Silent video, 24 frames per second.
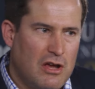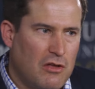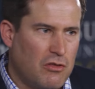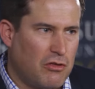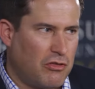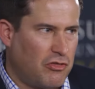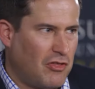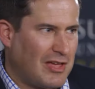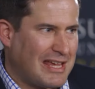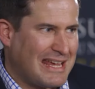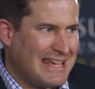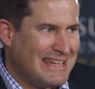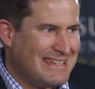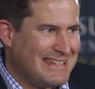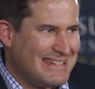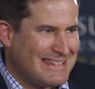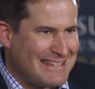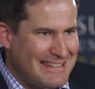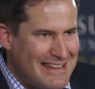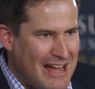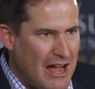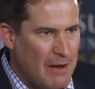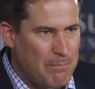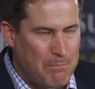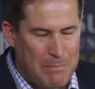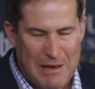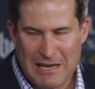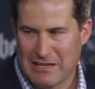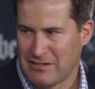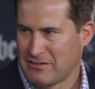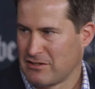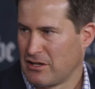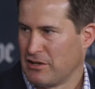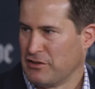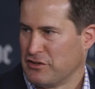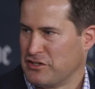the other thing: is it's not
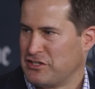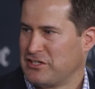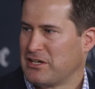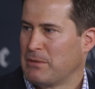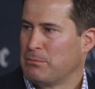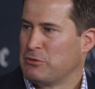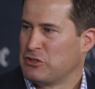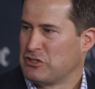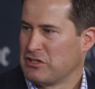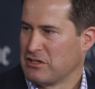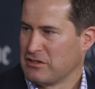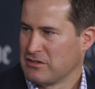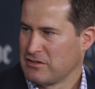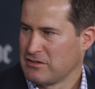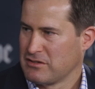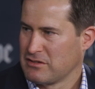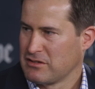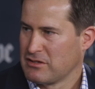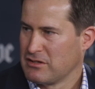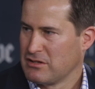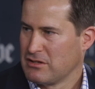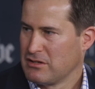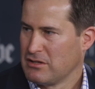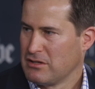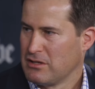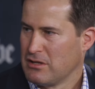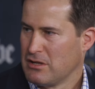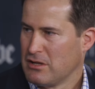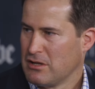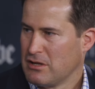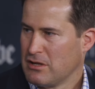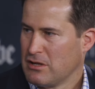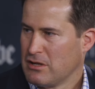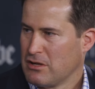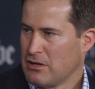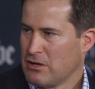based on substance
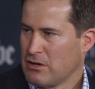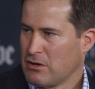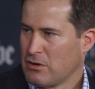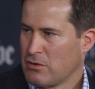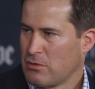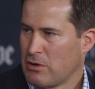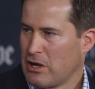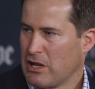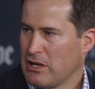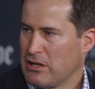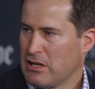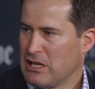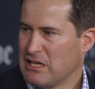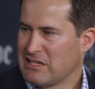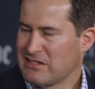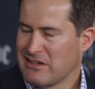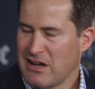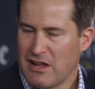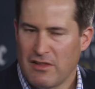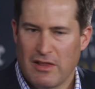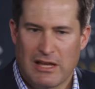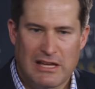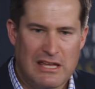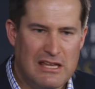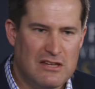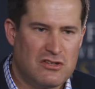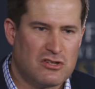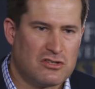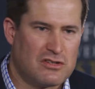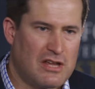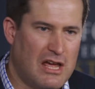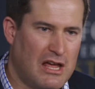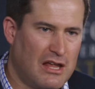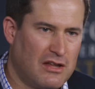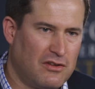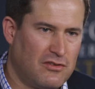right? It's not like he
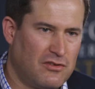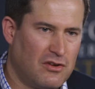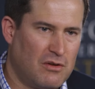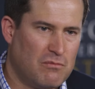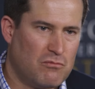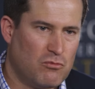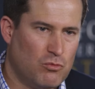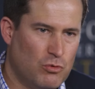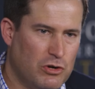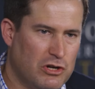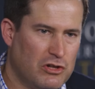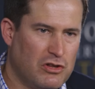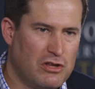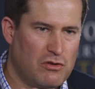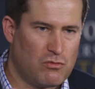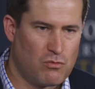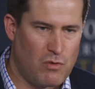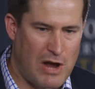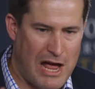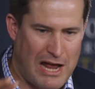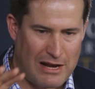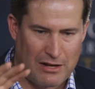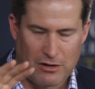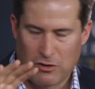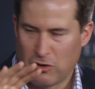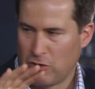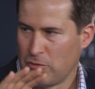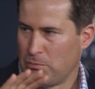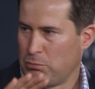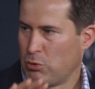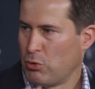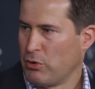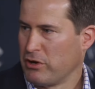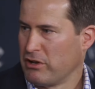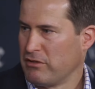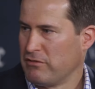just has some really radical
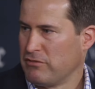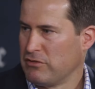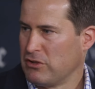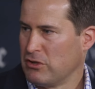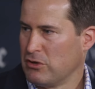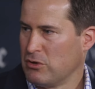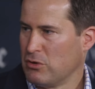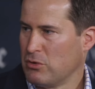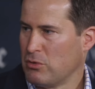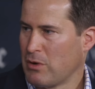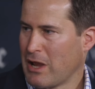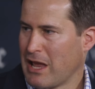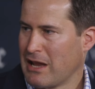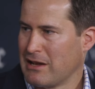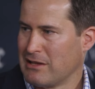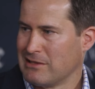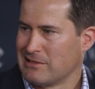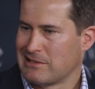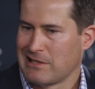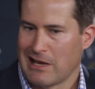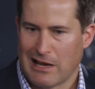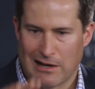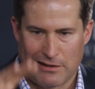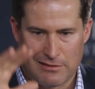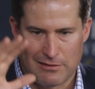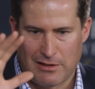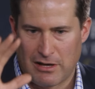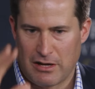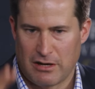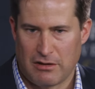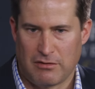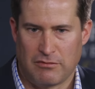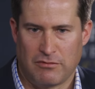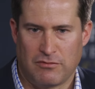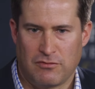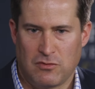point of view and he's got a
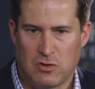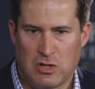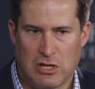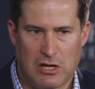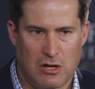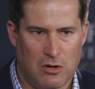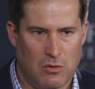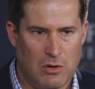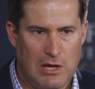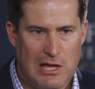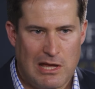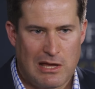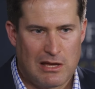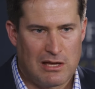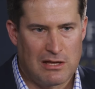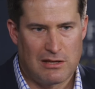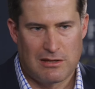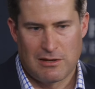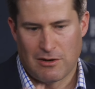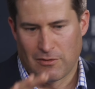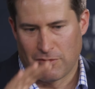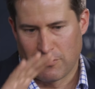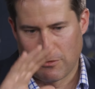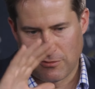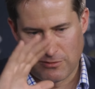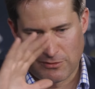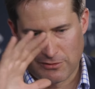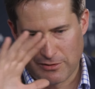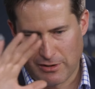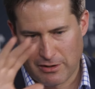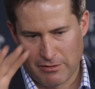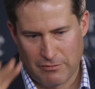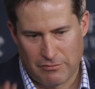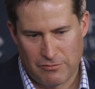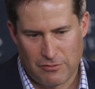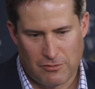lot of, you know, you know, there's a
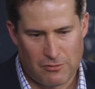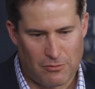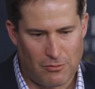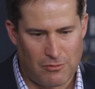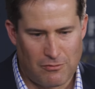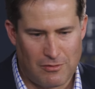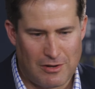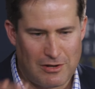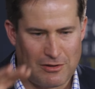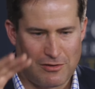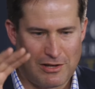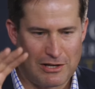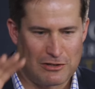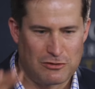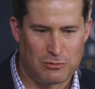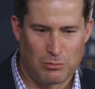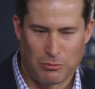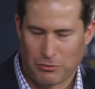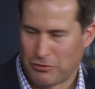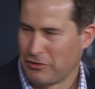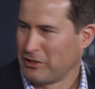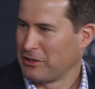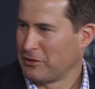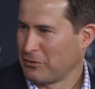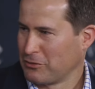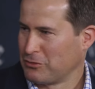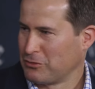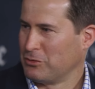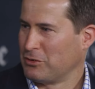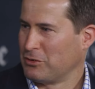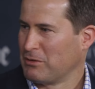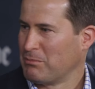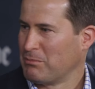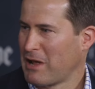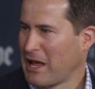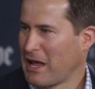lot of sort of intellectual thinkers
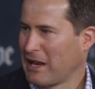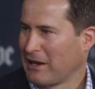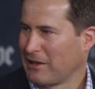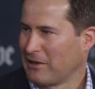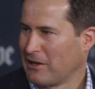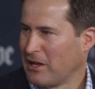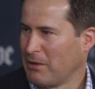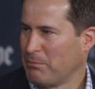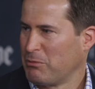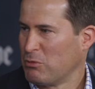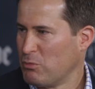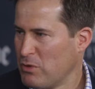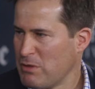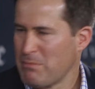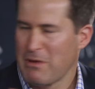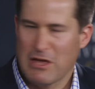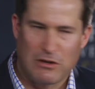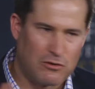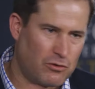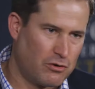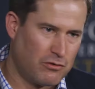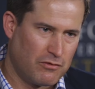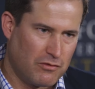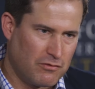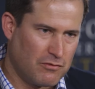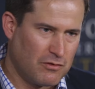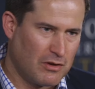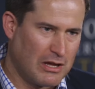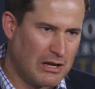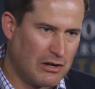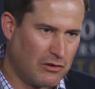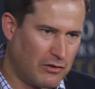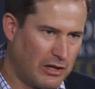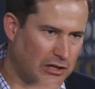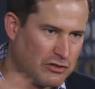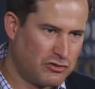who can back it up and we may sort of
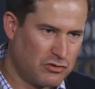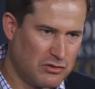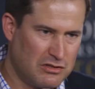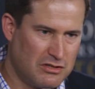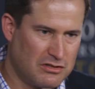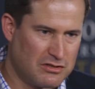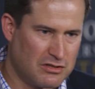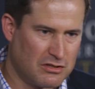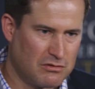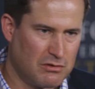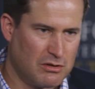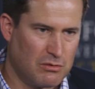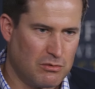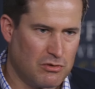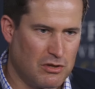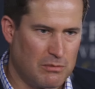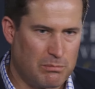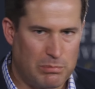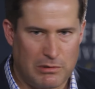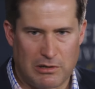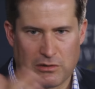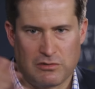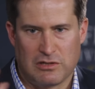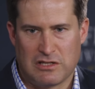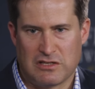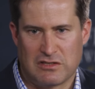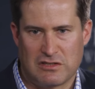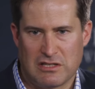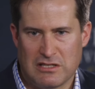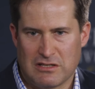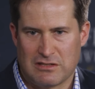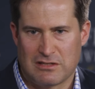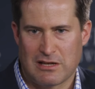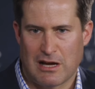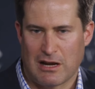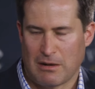intellectually disagree with it, but at least
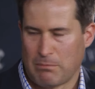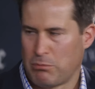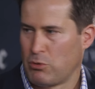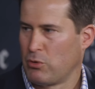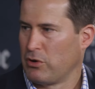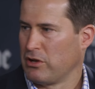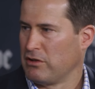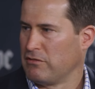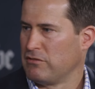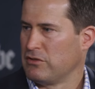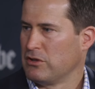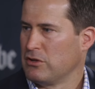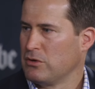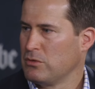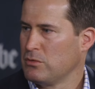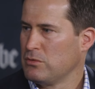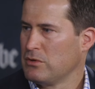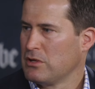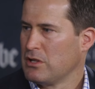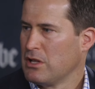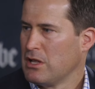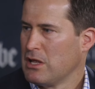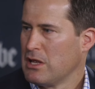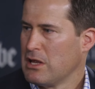he's got a point of view.